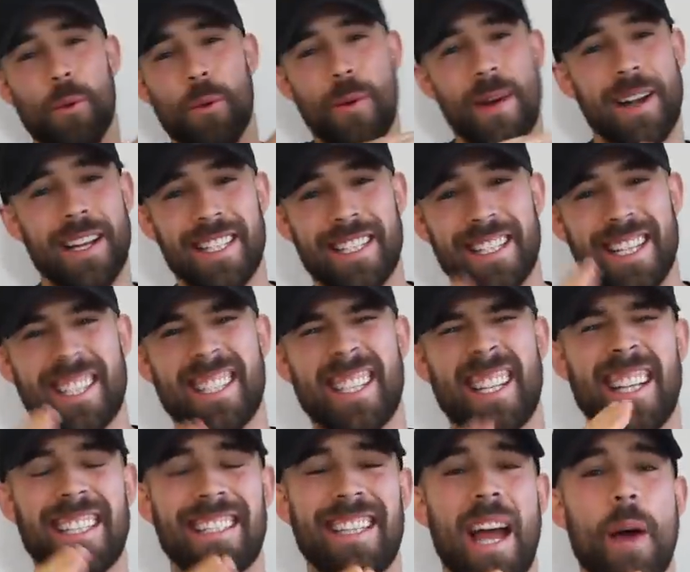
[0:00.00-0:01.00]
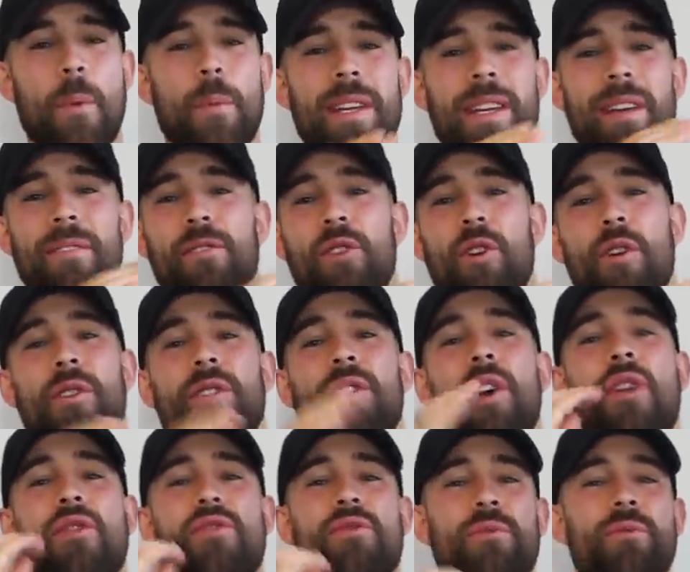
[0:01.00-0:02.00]
already just like that, we have gone
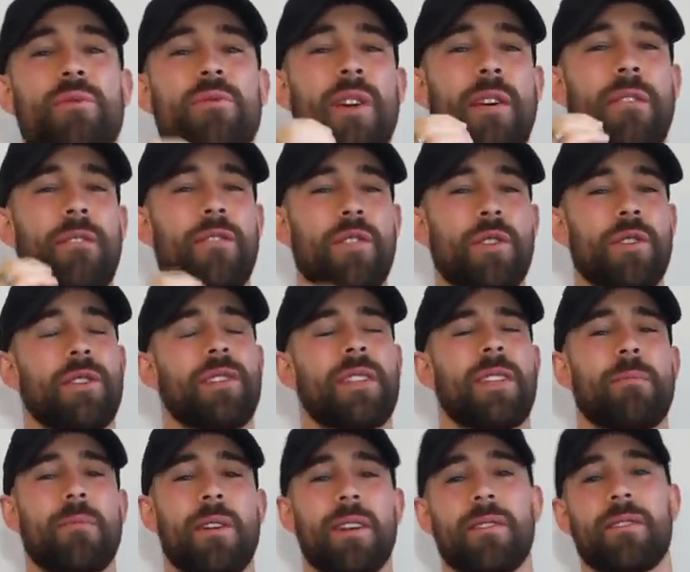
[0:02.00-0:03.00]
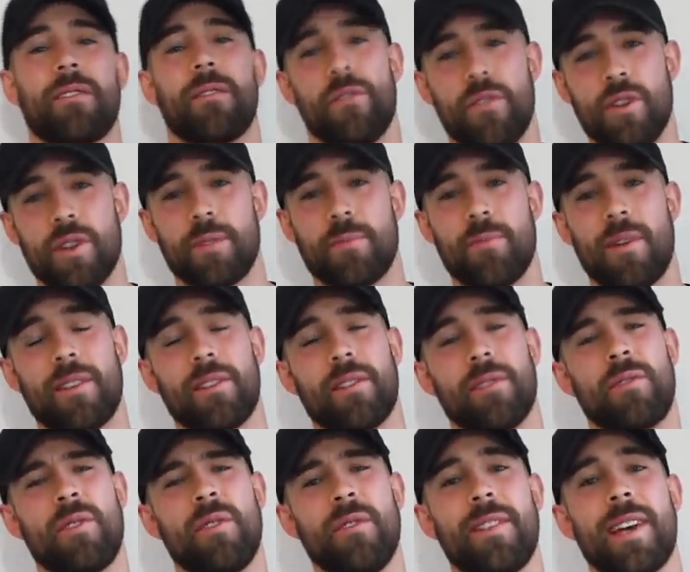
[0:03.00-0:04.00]
through the first month
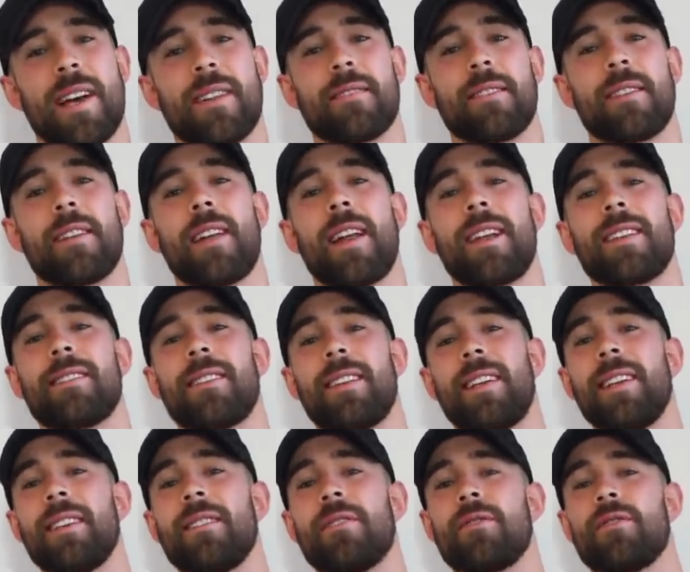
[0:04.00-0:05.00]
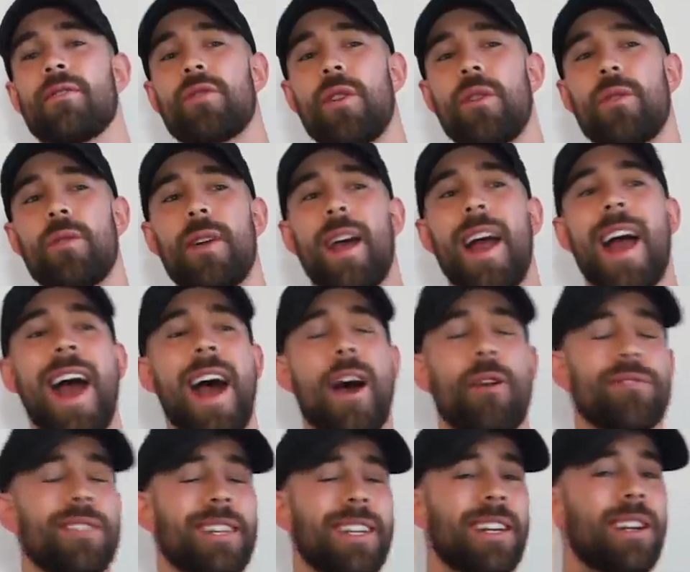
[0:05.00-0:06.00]
of 2019. So
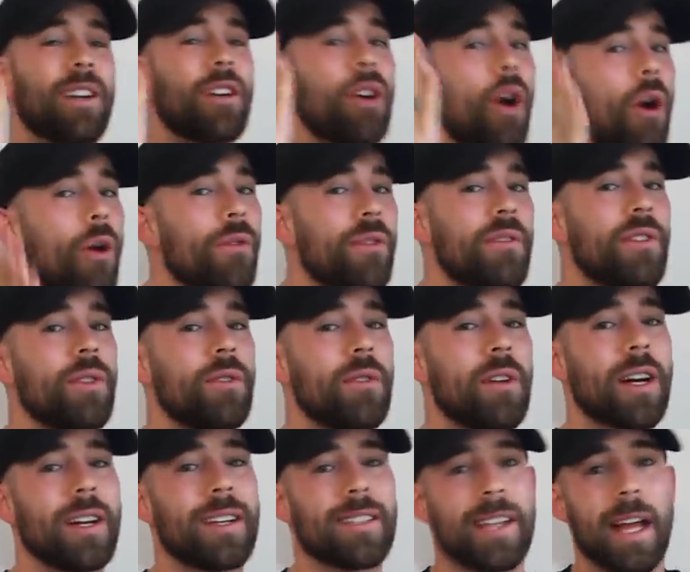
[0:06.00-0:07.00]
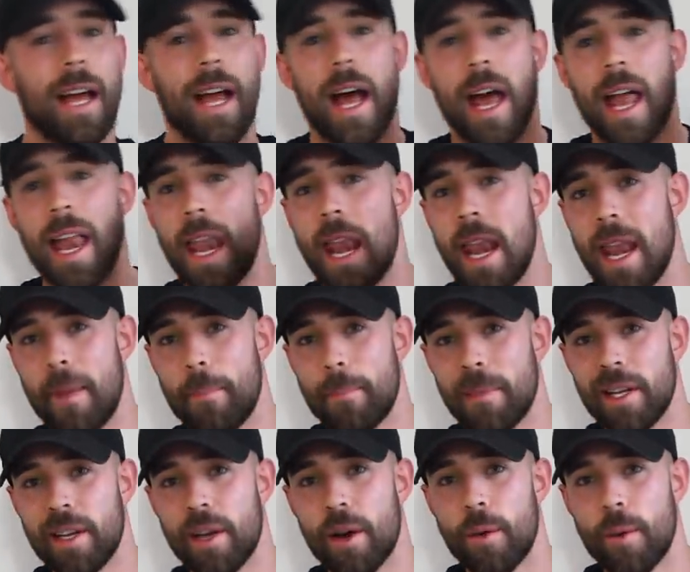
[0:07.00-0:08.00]
how did it go for you guys? Let
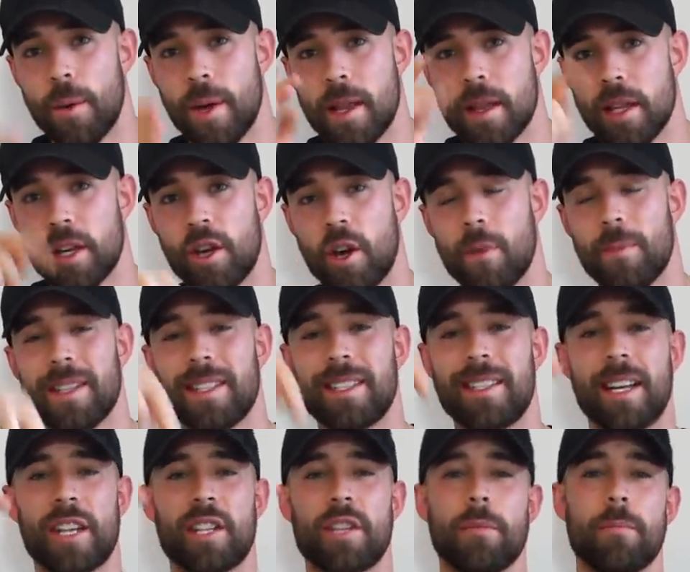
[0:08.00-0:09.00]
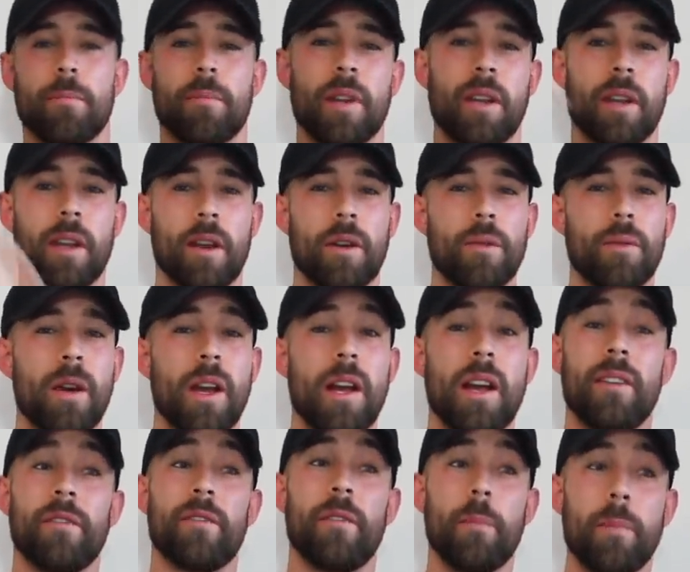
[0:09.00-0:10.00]
me know in the comment section below.
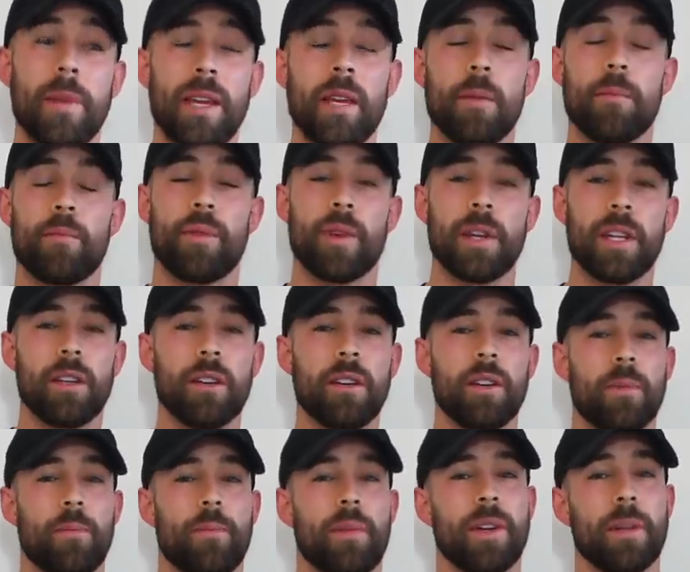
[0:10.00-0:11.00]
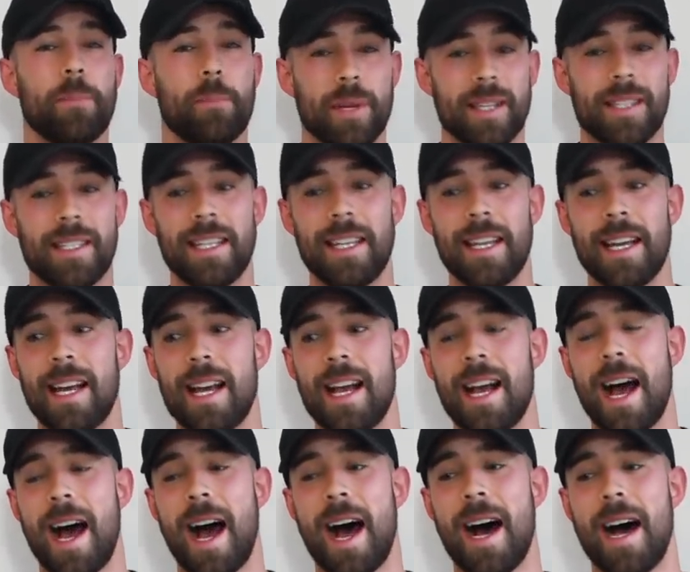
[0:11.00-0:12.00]
For me, pretty good, pretty busy,
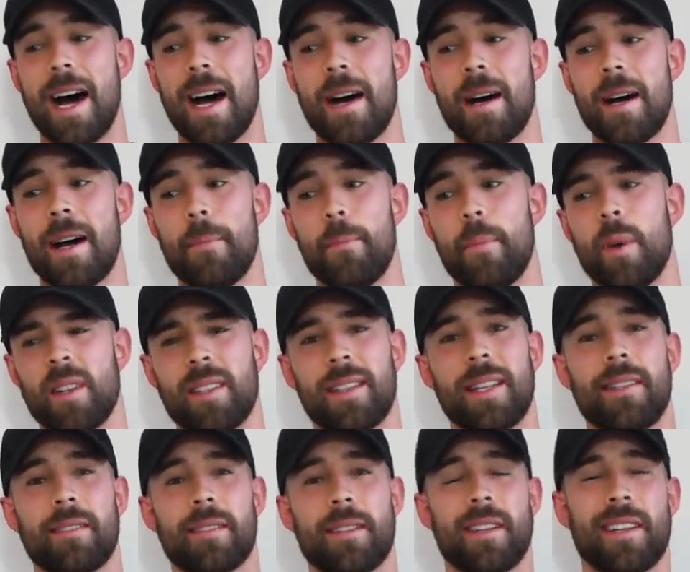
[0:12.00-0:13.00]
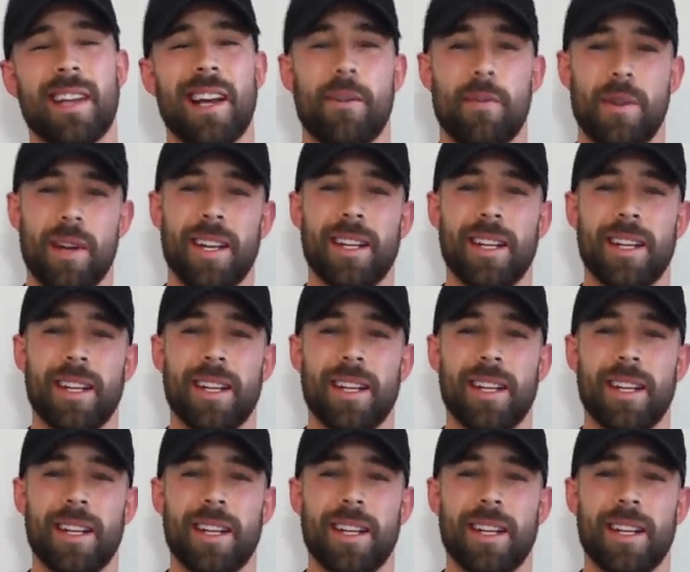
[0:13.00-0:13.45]
but that's kind of how I